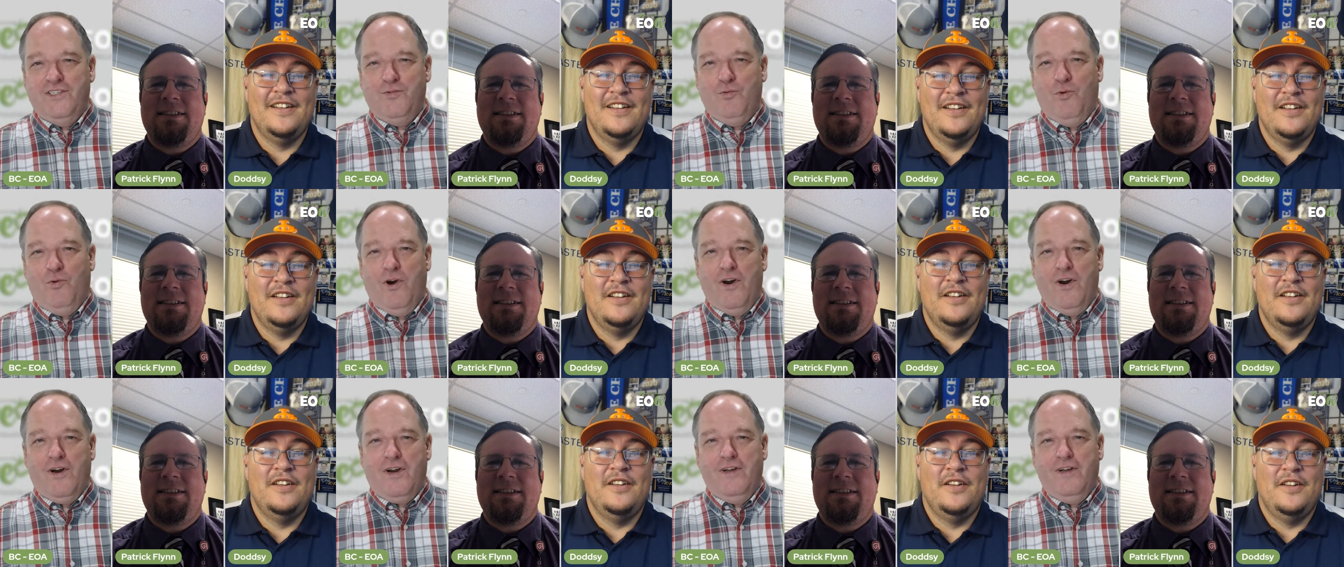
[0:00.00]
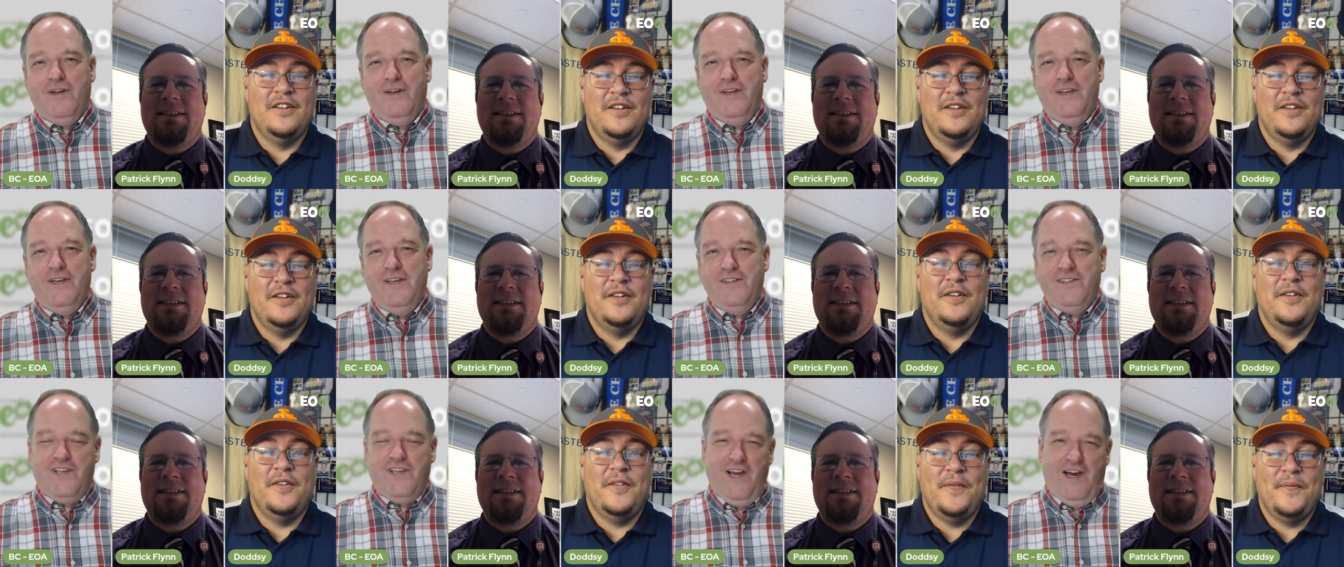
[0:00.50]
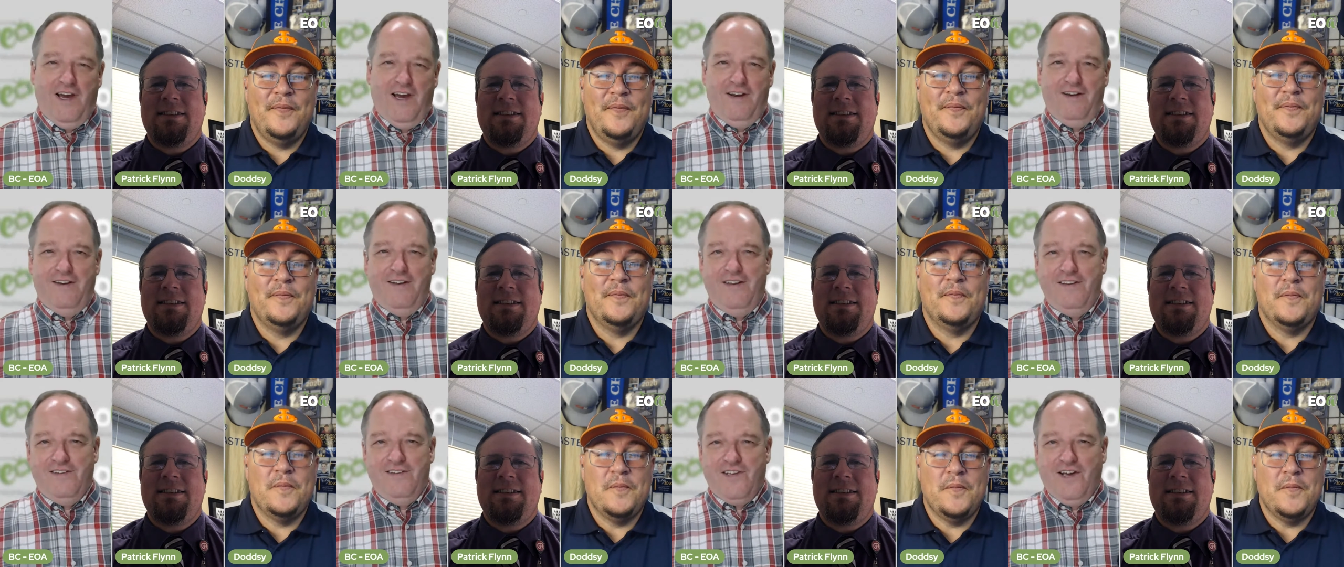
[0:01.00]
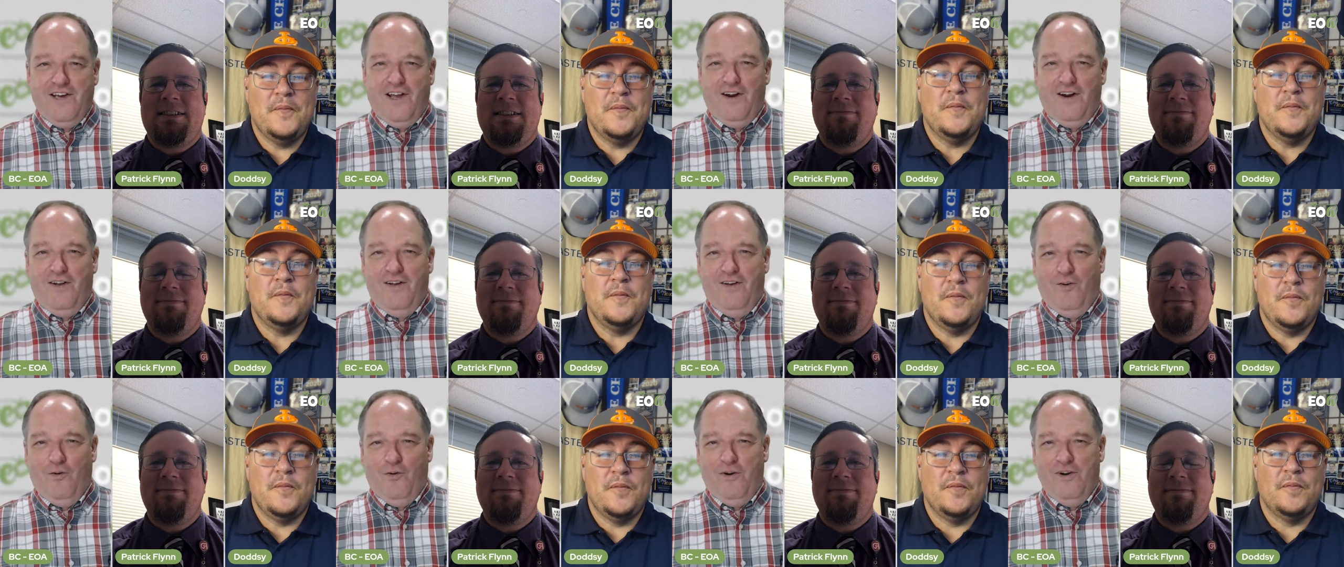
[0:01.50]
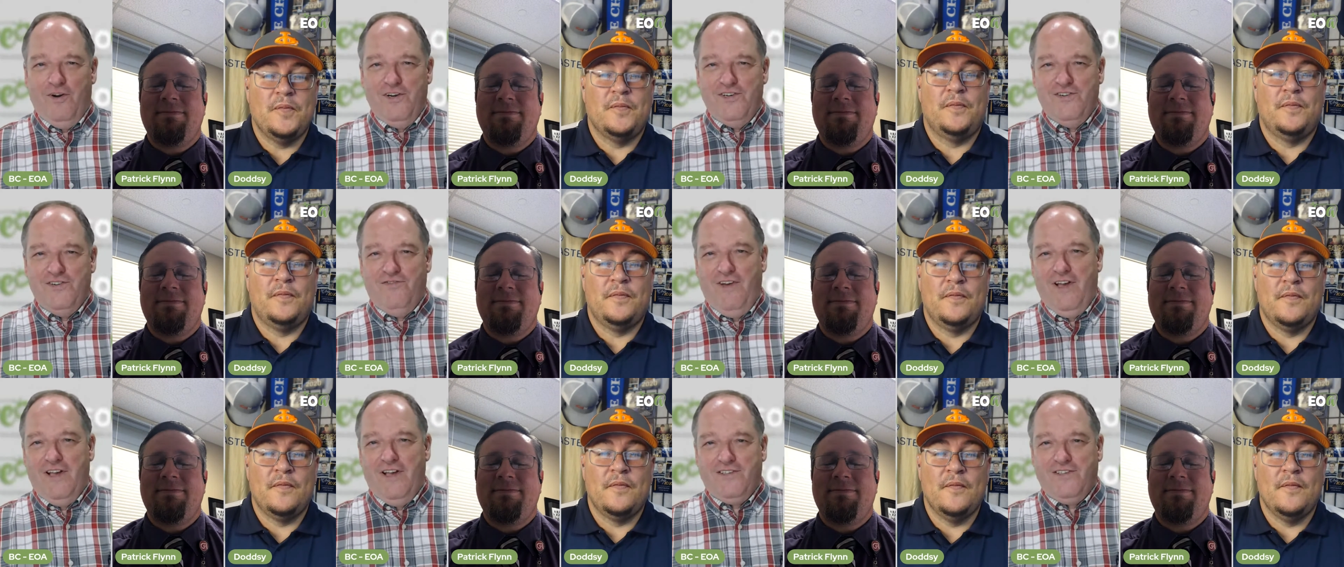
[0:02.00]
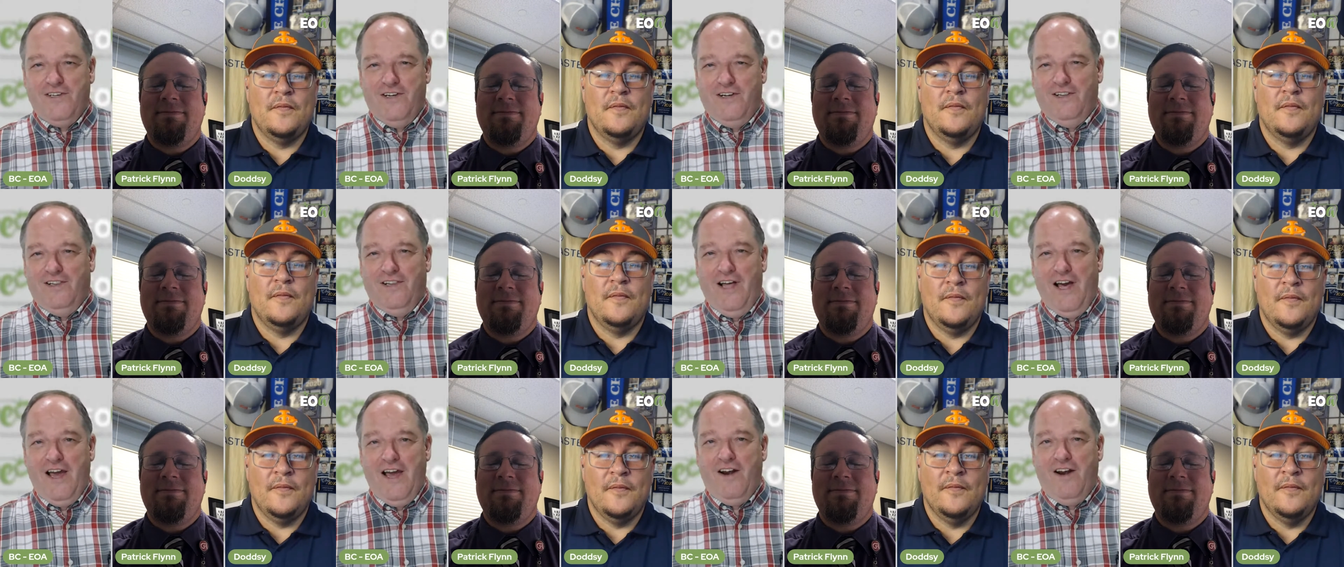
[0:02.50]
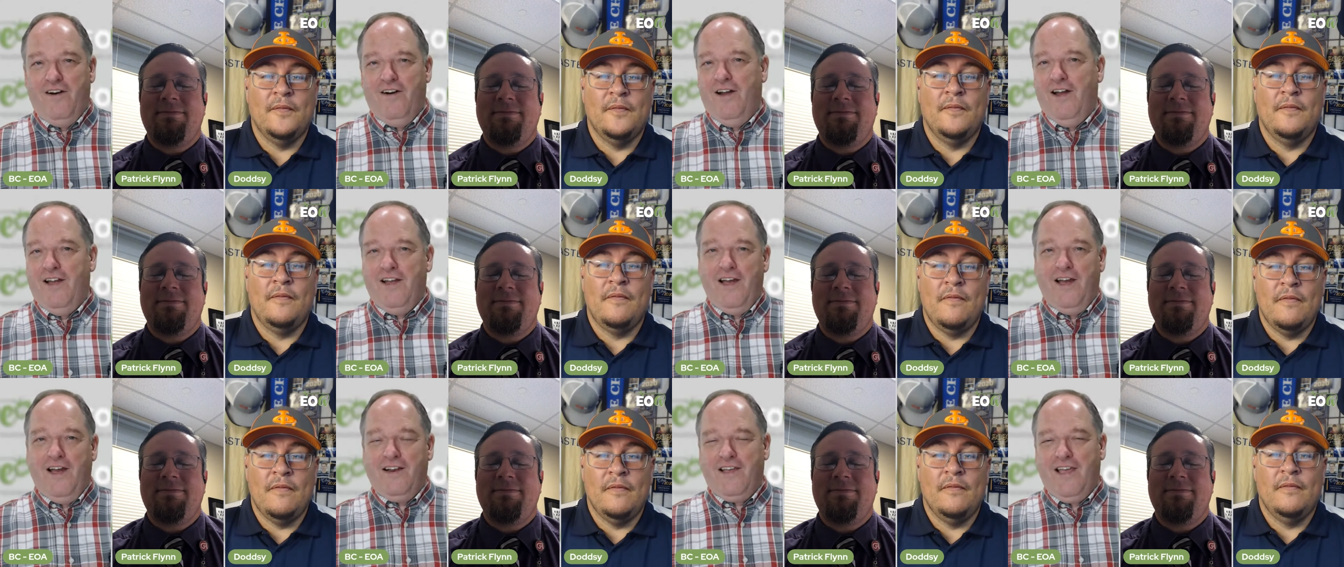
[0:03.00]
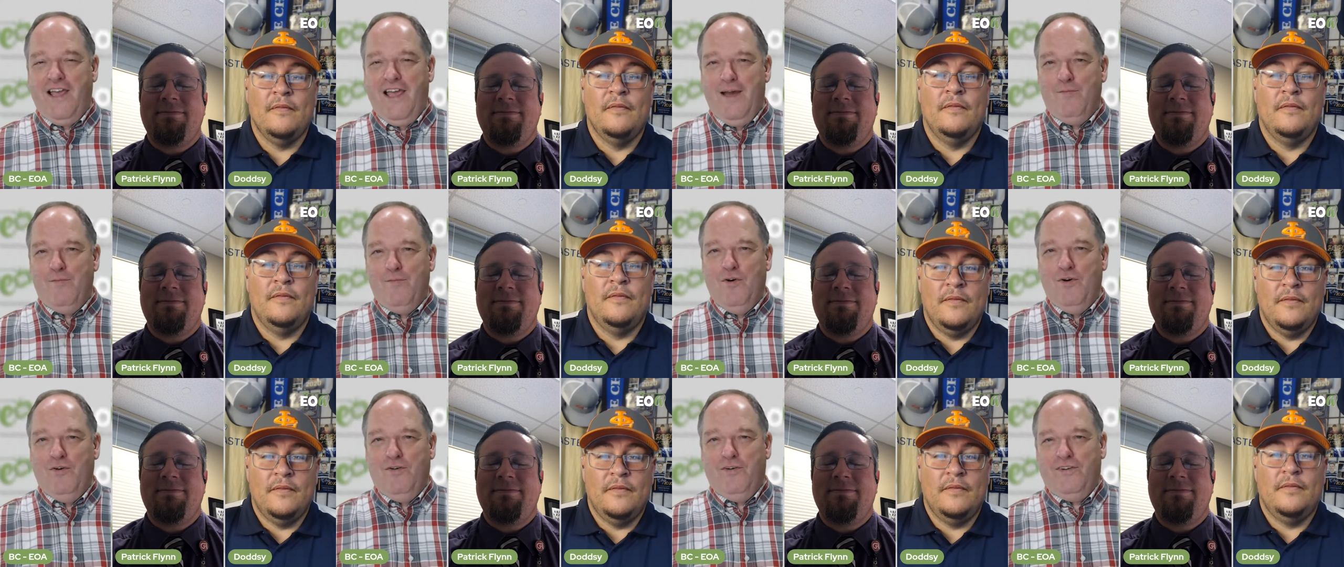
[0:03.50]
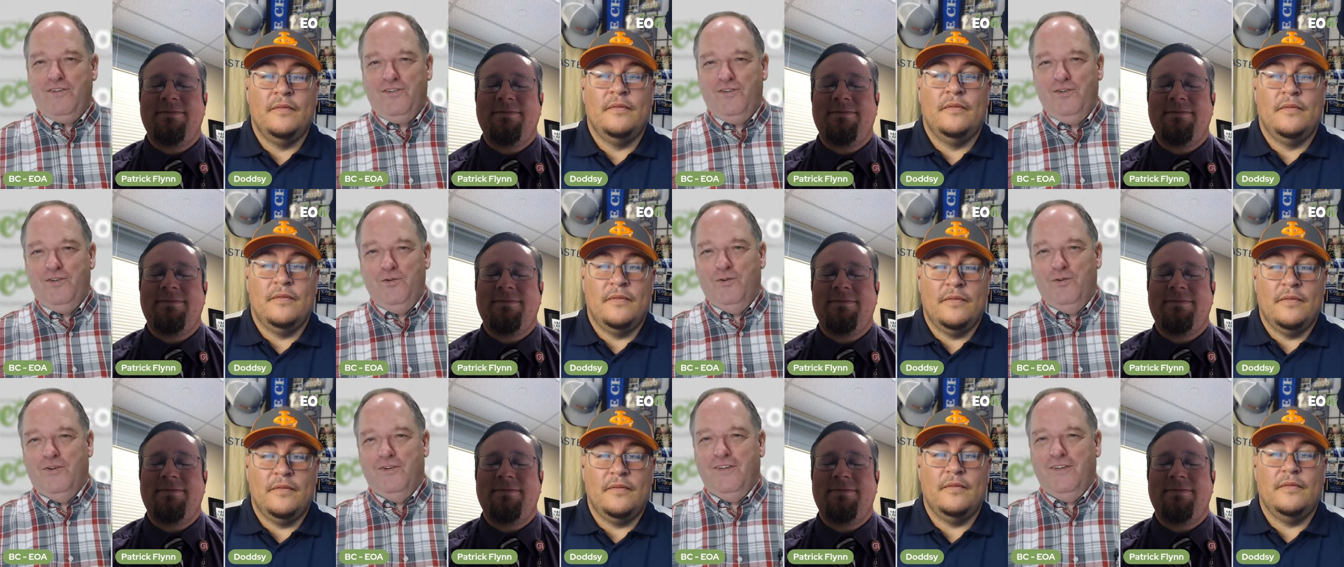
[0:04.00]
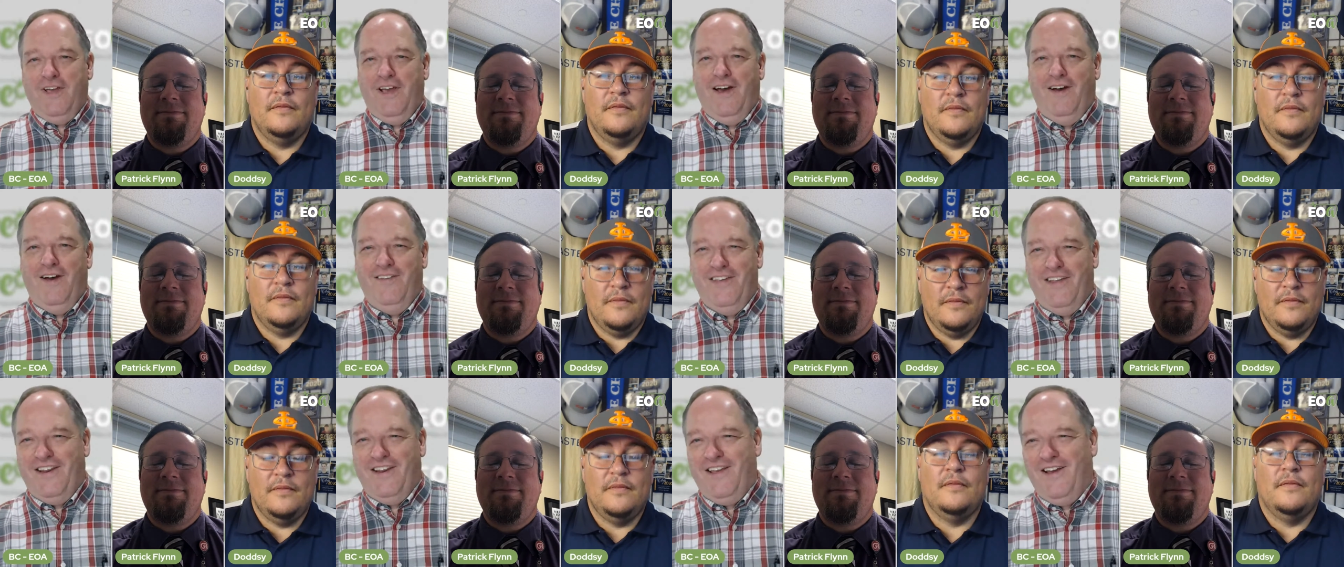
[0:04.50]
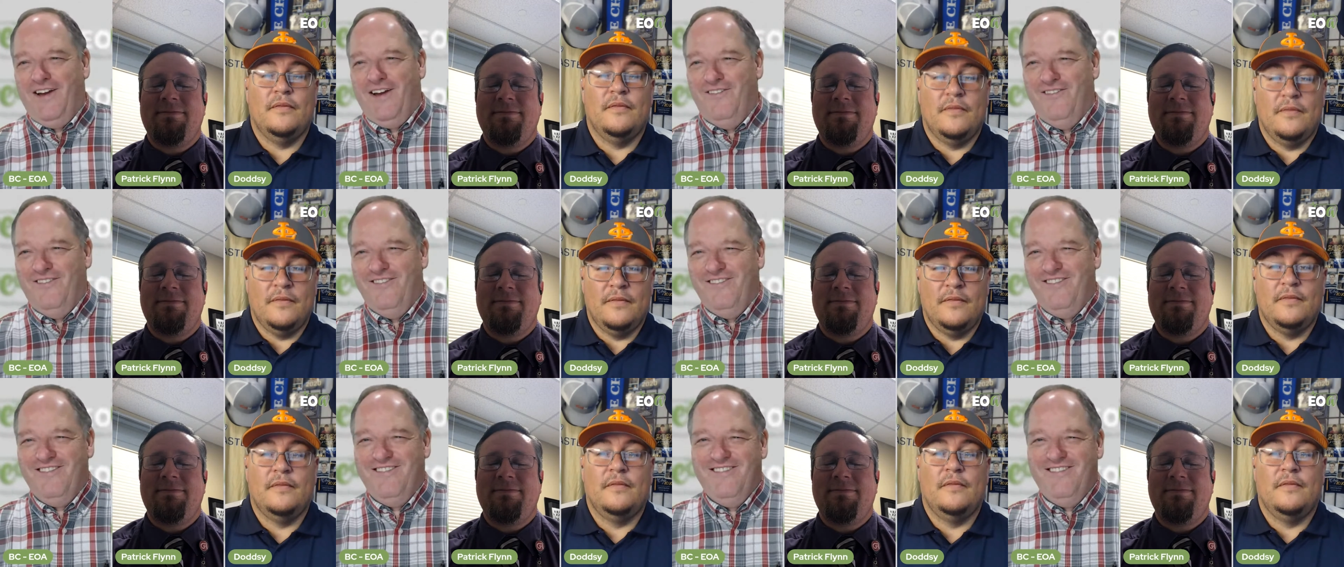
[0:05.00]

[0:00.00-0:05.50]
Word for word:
Speaker 1: this work? He's got he's got an orange vest and a ladder. I got camo and a stool. Yeah, anyhow.